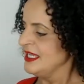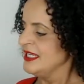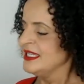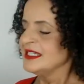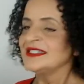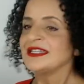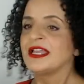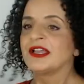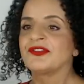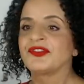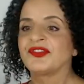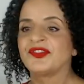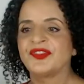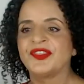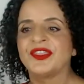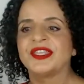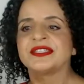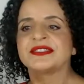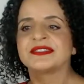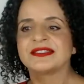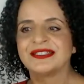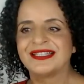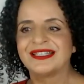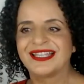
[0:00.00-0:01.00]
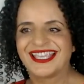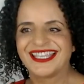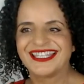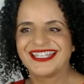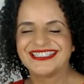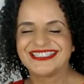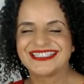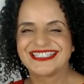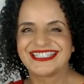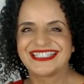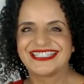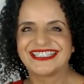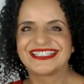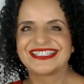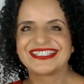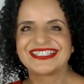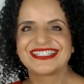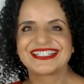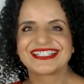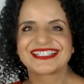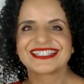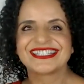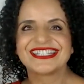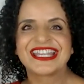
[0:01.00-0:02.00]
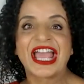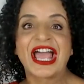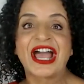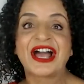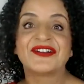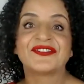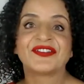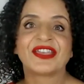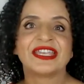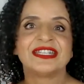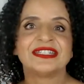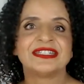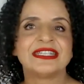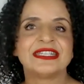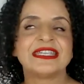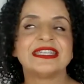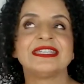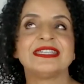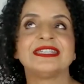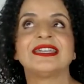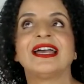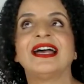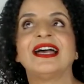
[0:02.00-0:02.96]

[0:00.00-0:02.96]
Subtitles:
Now, this lady doesn't have any